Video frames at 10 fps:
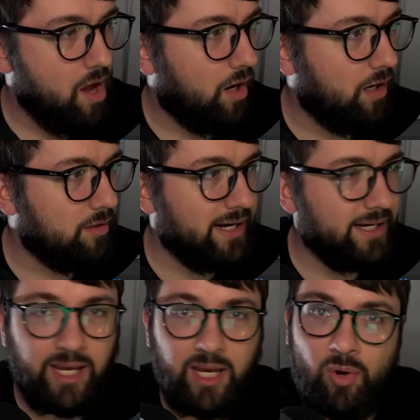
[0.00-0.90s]
Alrighty,
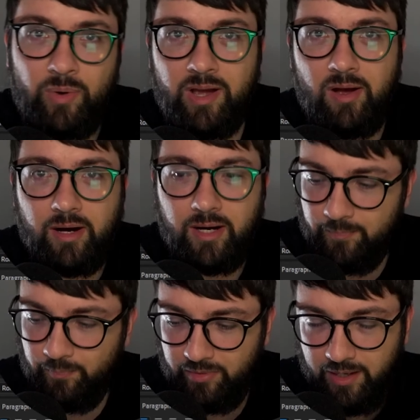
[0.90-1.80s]
here we are
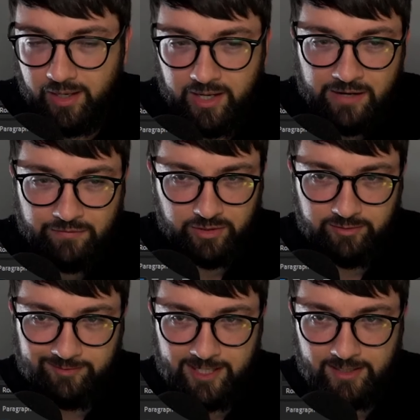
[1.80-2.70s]
in After
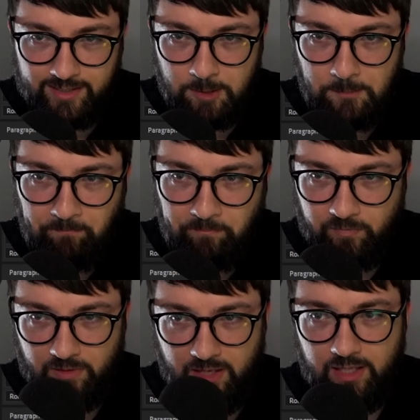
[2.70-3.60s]
Effects,
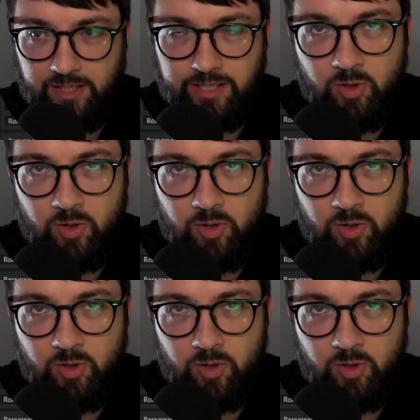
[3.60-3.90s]
in your